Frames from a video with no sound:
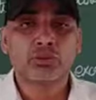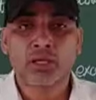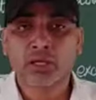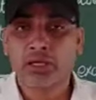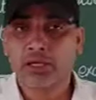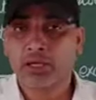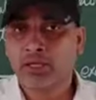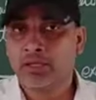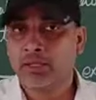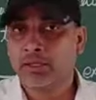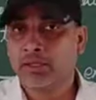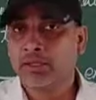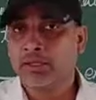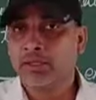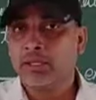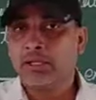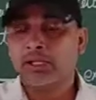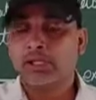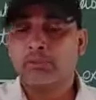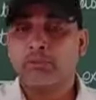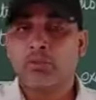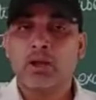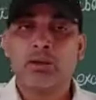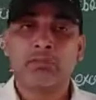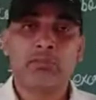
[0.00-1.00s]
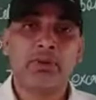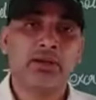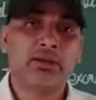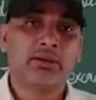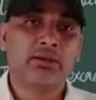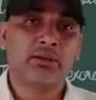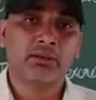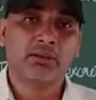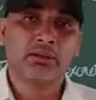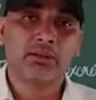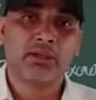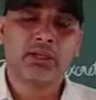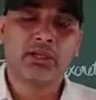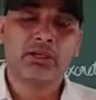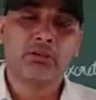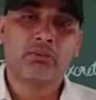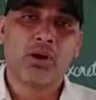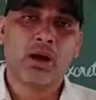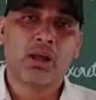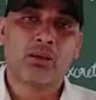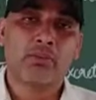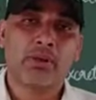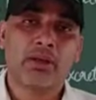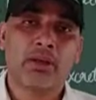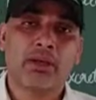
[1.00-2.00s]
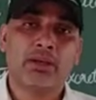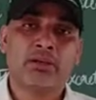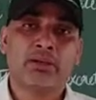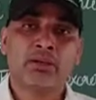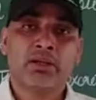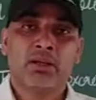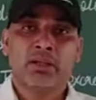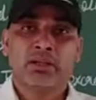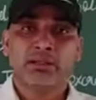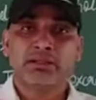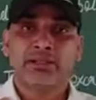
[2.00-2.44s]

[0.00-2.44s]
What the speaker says: the environment